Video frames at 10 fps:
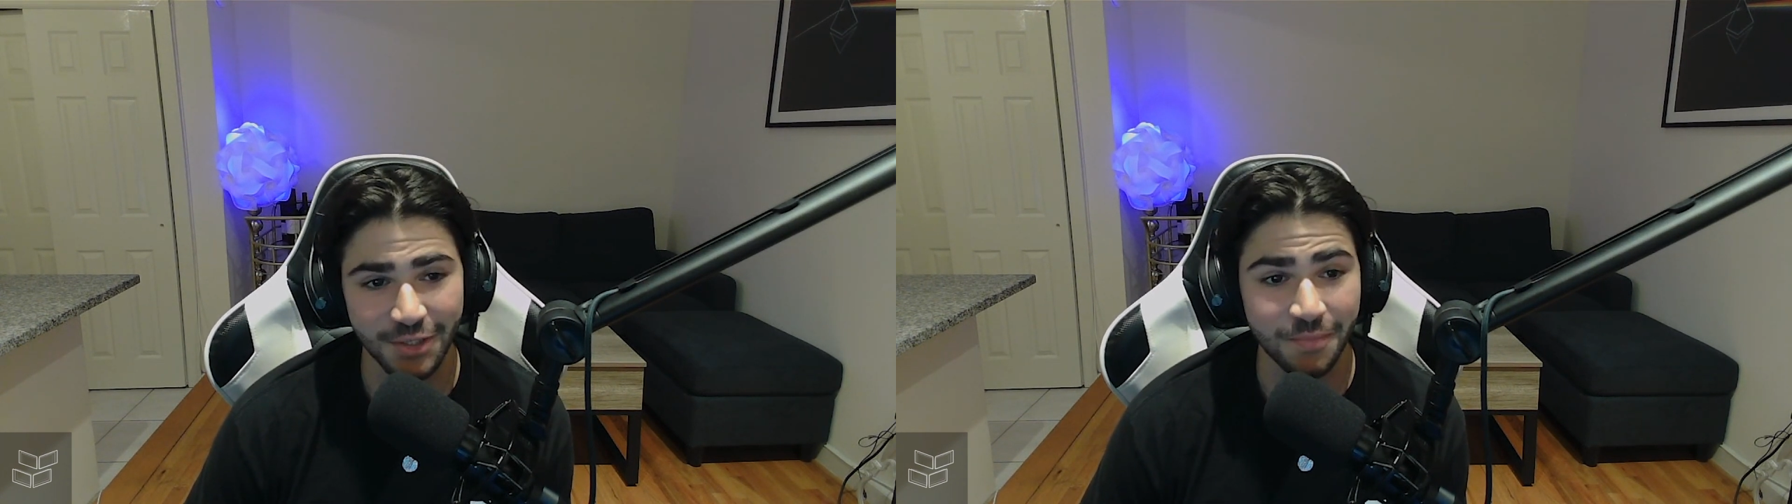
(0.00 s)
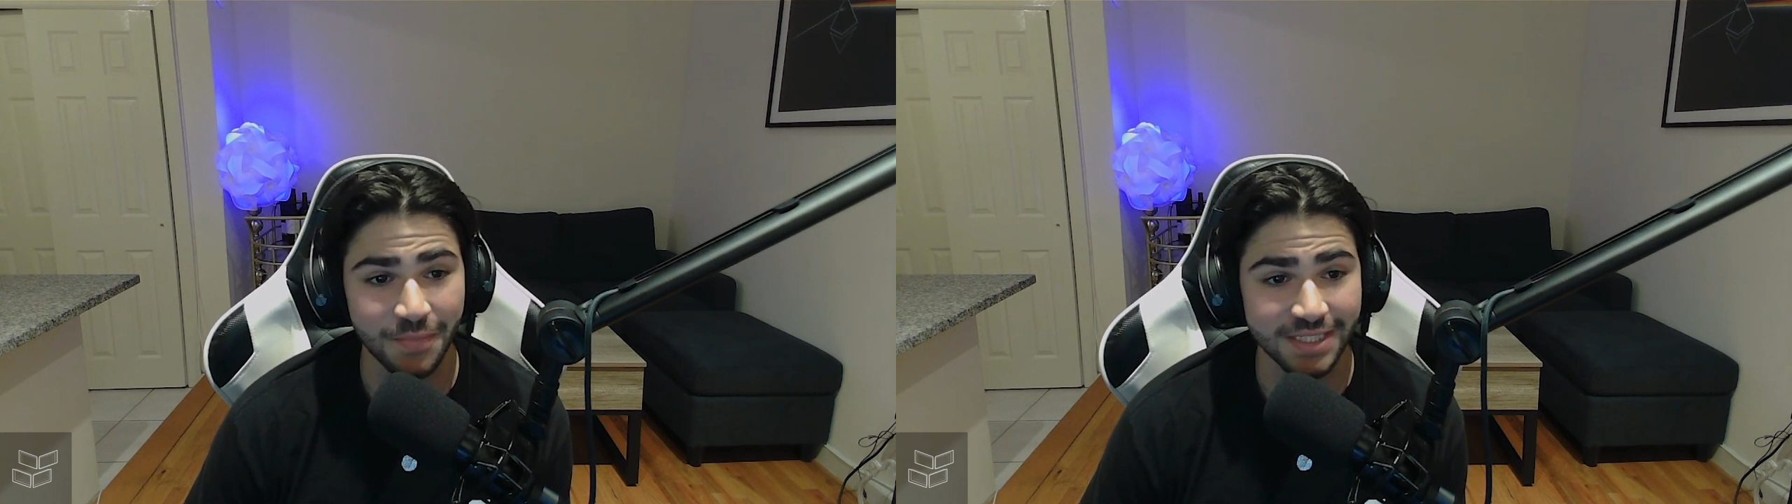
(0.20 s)

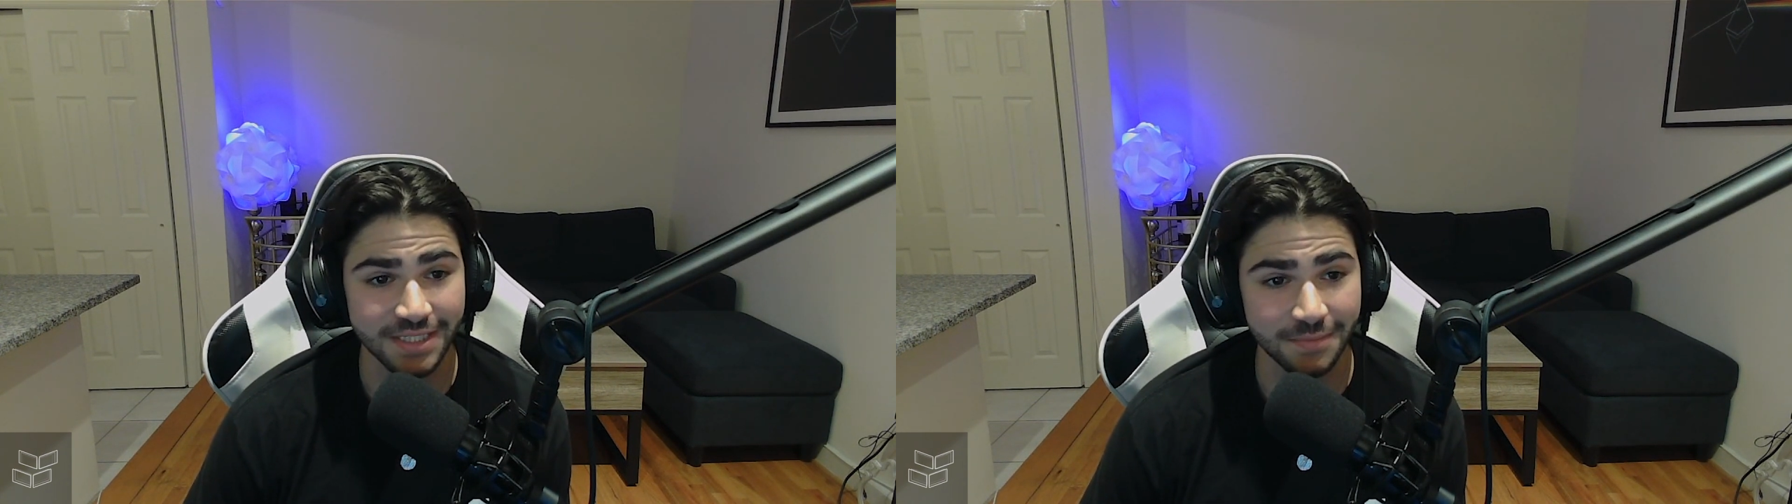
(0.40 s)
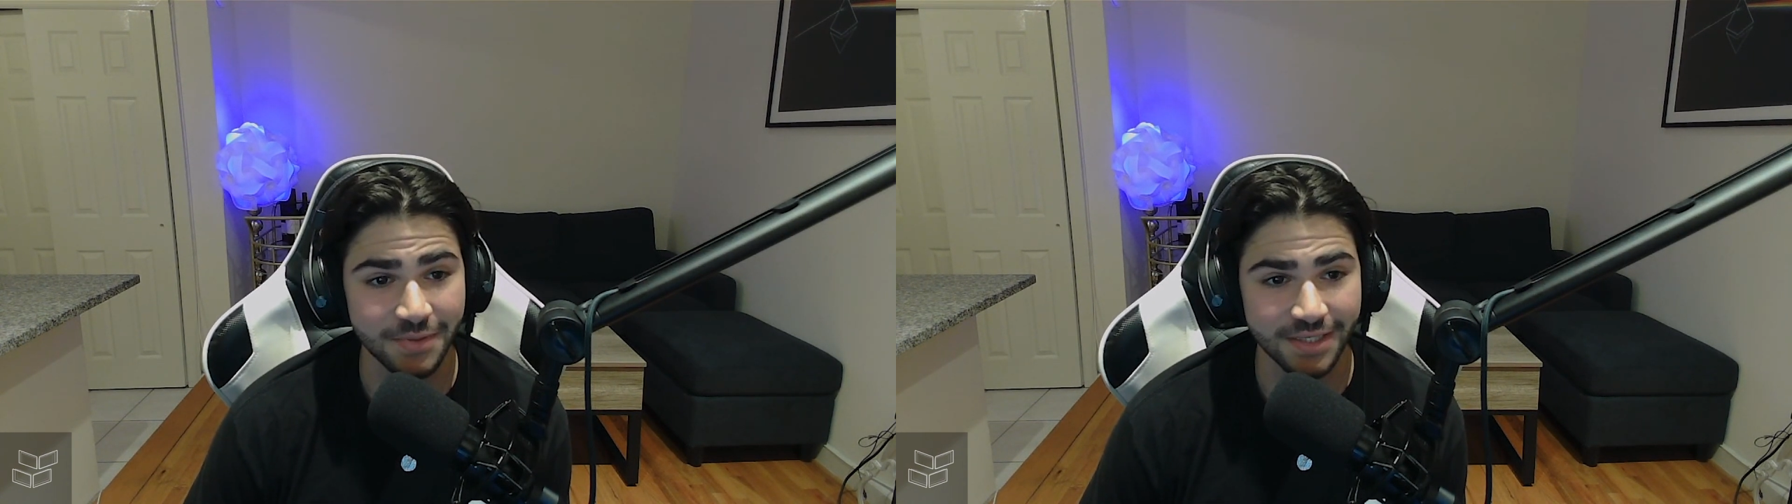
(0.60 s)

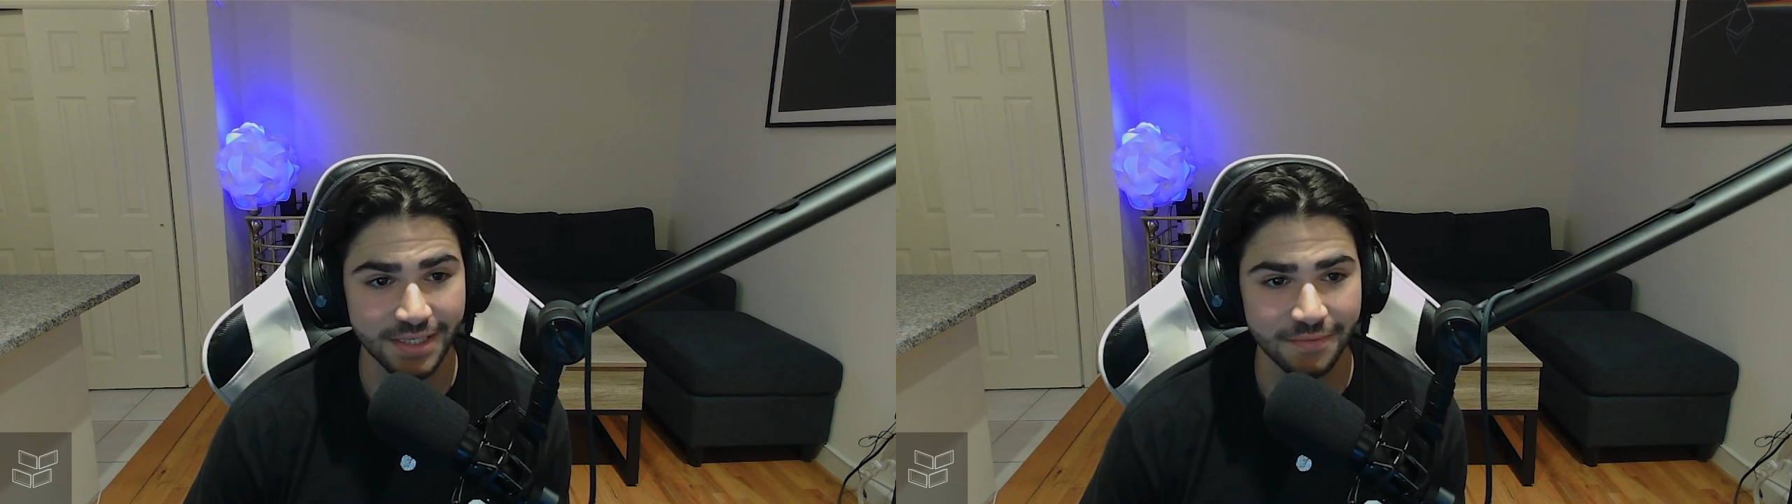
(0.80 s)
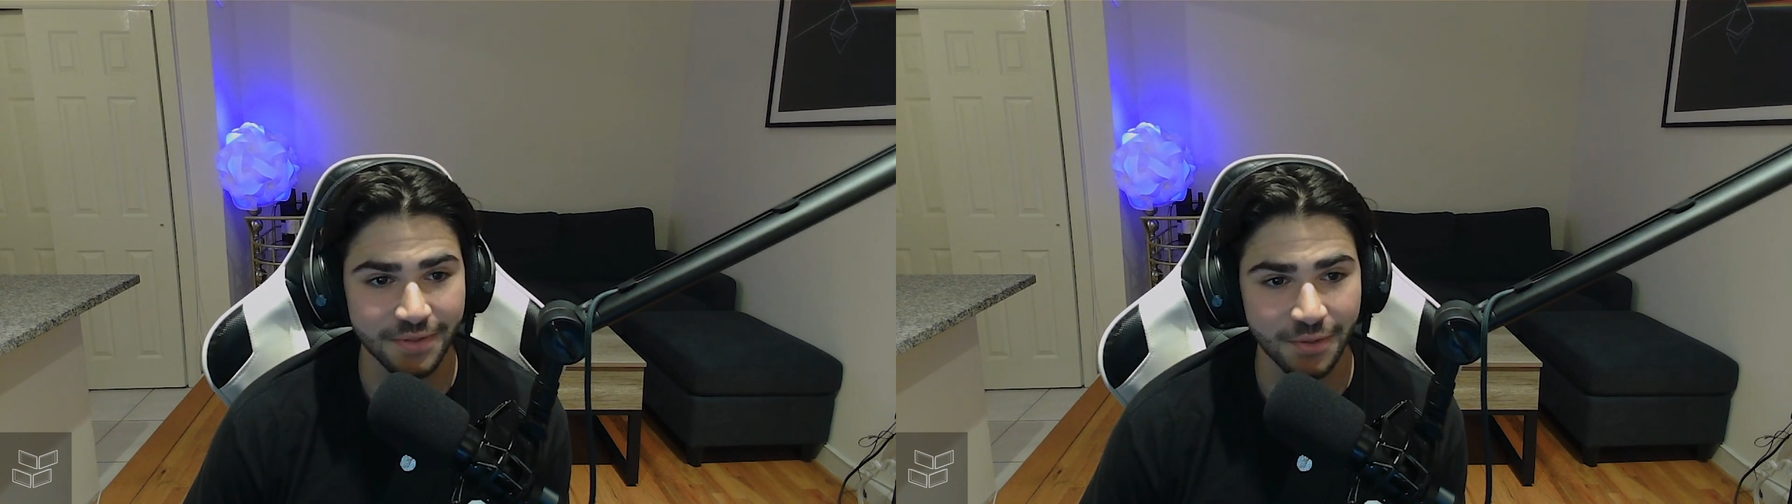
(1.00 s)
basically being
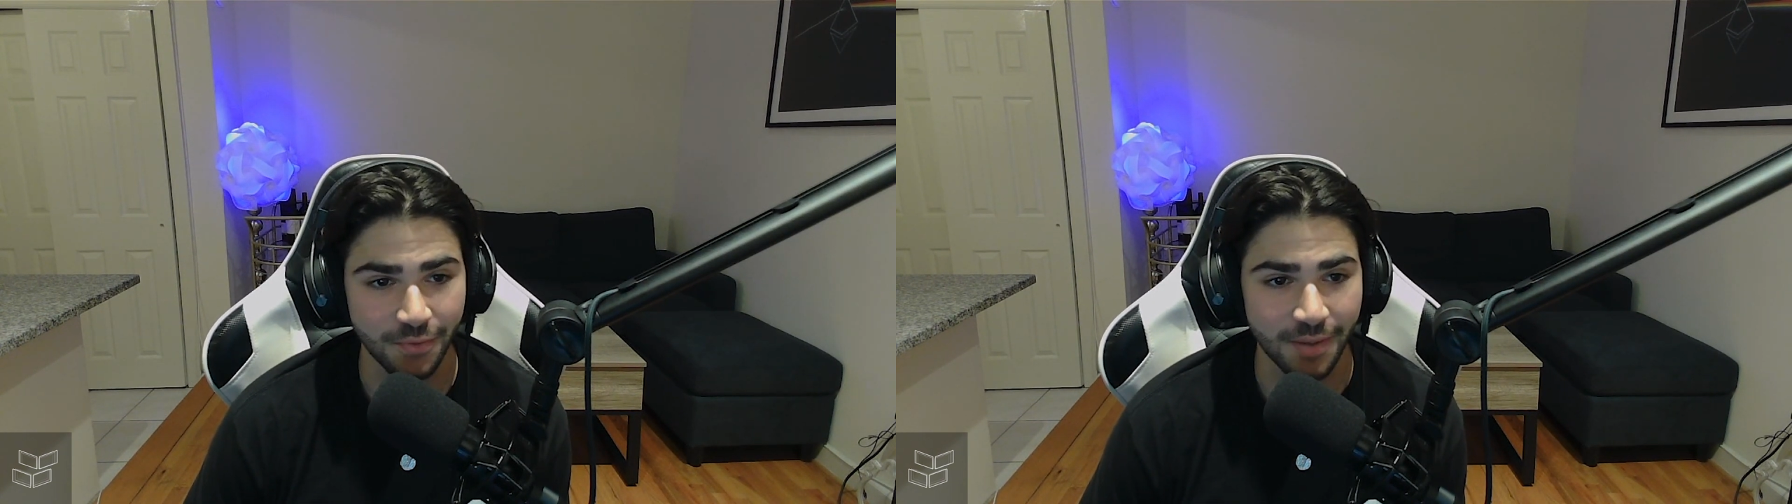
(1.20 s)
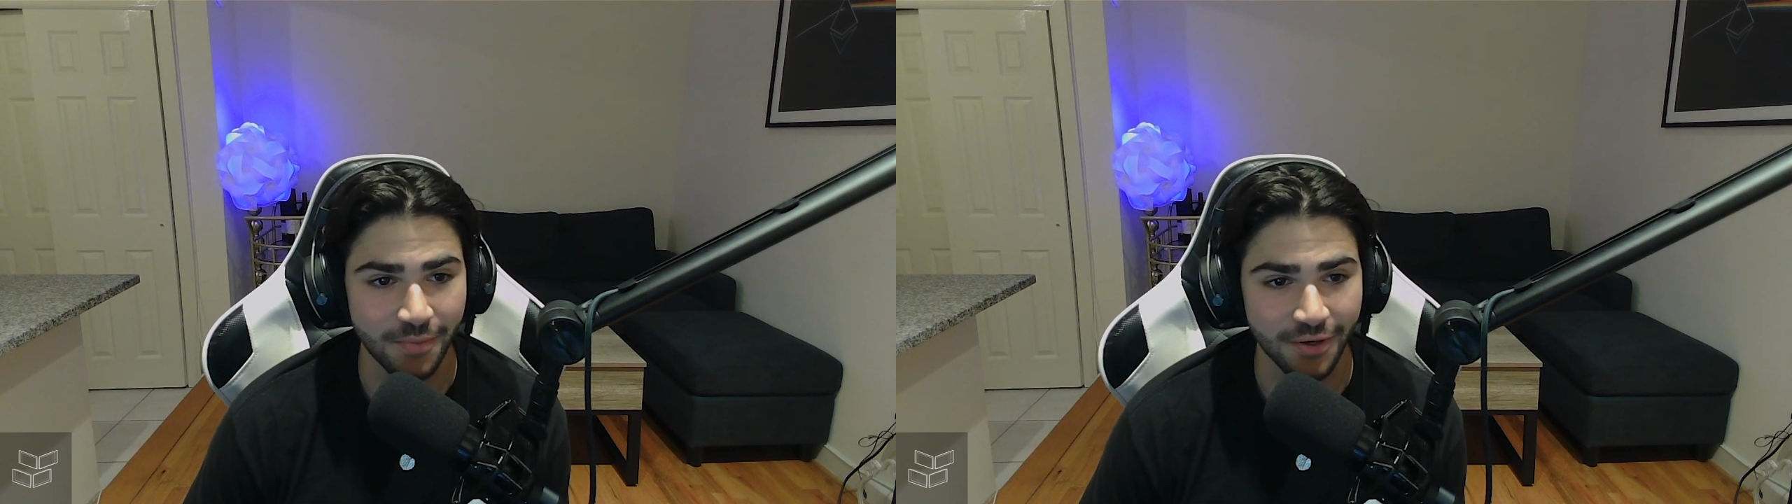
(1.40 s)
given the
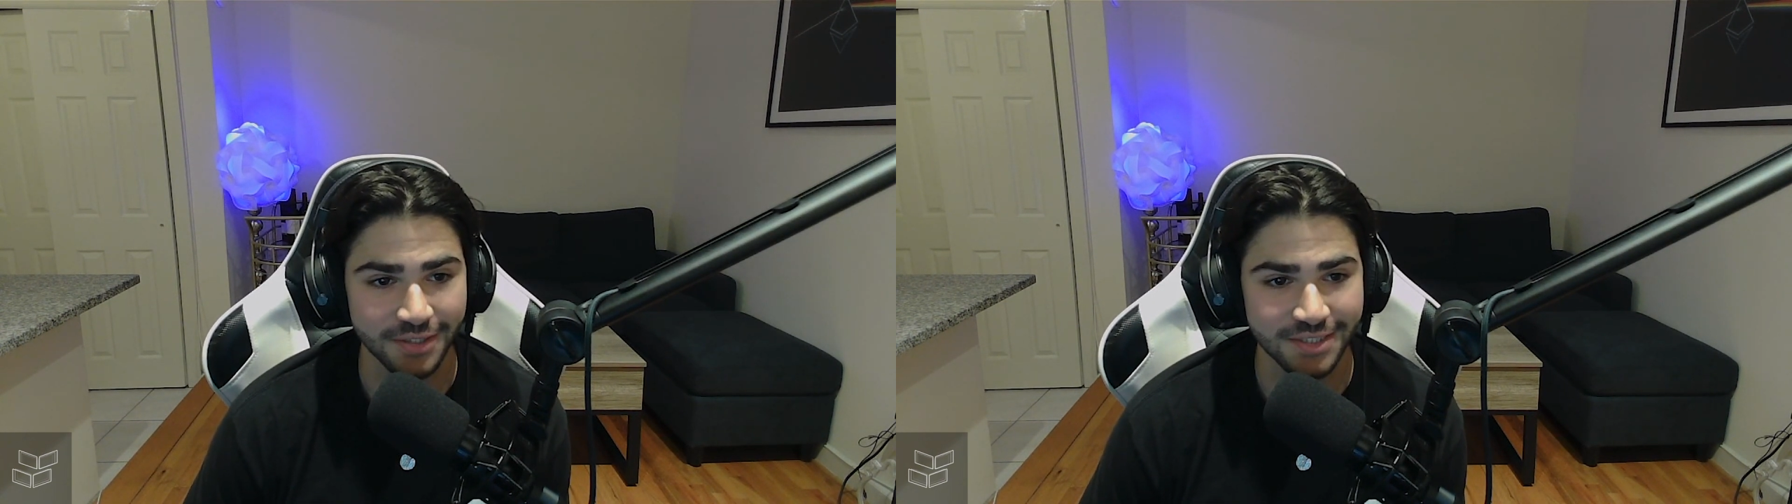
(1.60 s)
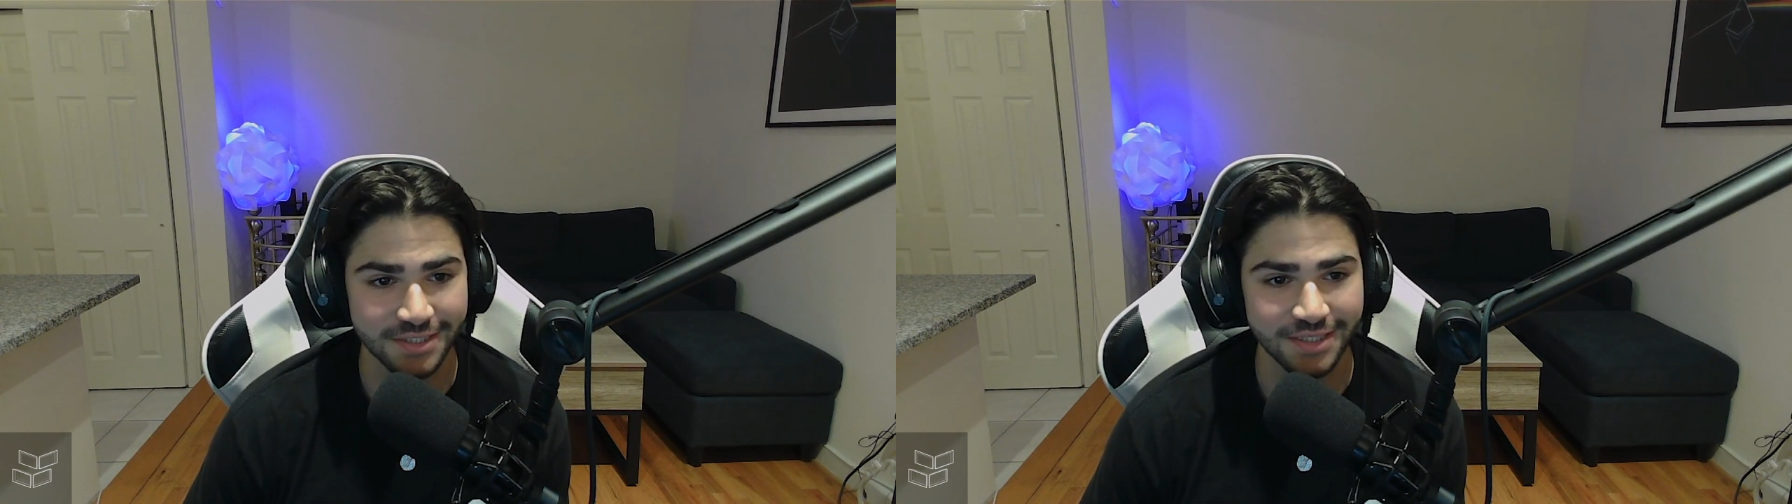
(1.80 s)
raw
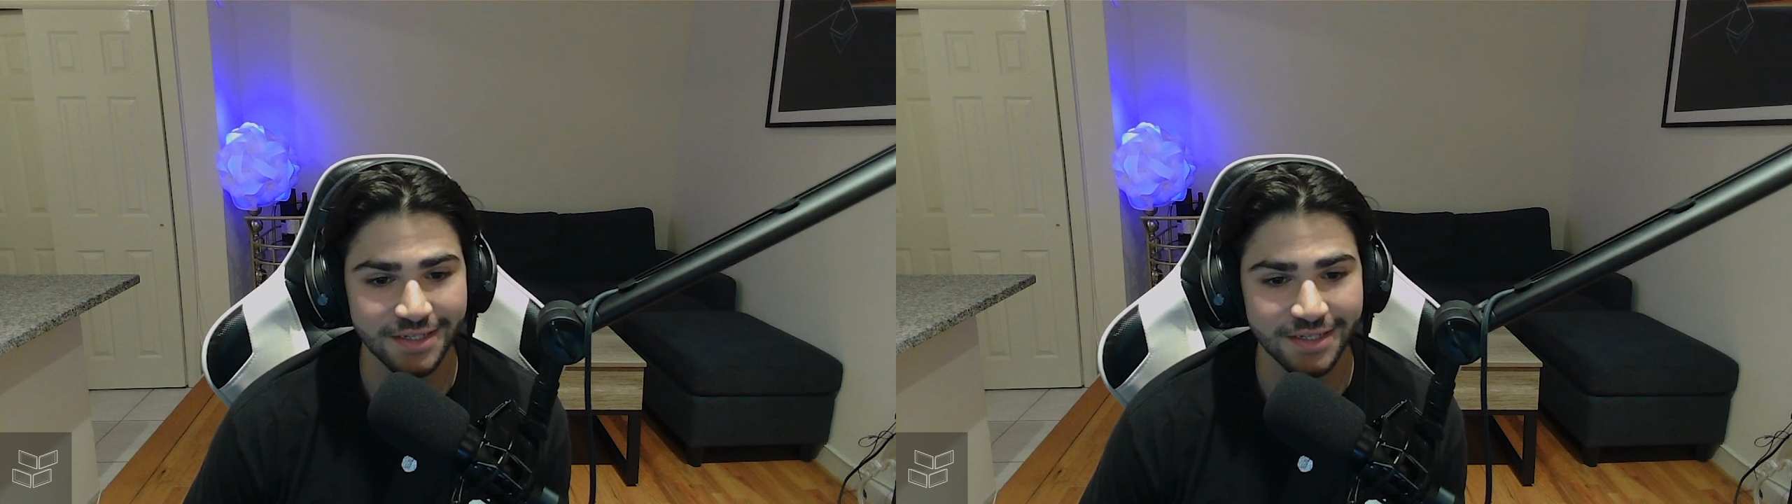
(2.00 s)
parts